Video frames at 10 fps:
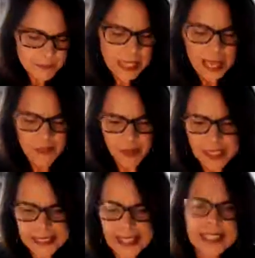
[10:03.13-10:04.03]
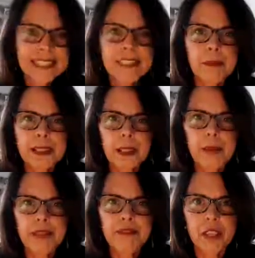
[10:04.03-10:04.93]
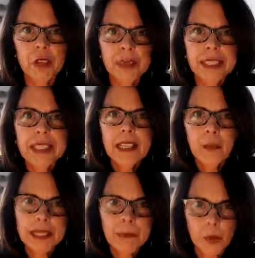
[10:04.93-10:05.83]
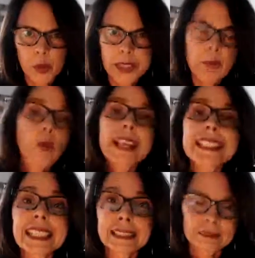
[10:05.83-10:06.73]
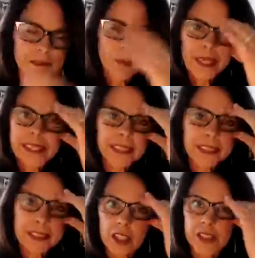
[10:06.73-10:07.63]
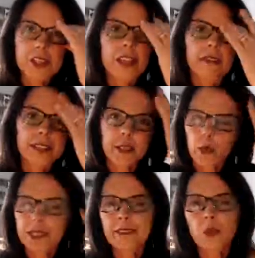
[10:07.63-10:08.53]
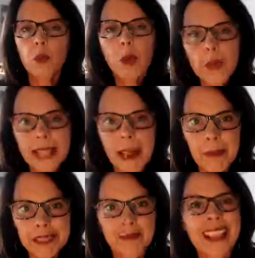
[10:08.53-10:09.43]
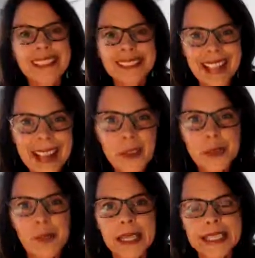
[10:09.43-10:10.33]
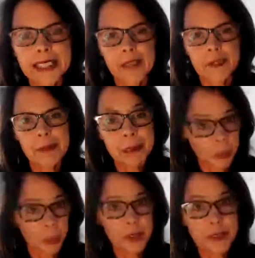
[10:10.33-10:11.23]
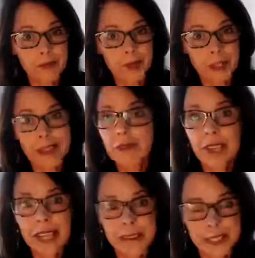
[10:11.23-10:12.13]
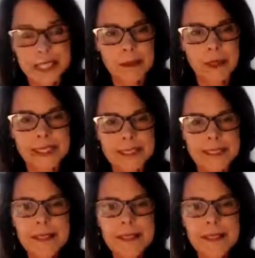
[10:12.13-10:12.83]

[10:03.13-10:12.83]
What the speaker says: I find that I tend to pick up my phone when I'm bored and waiting at a doctor's office or whatever. What would happen if I allowed myself to be bored for 5 or 10 minutes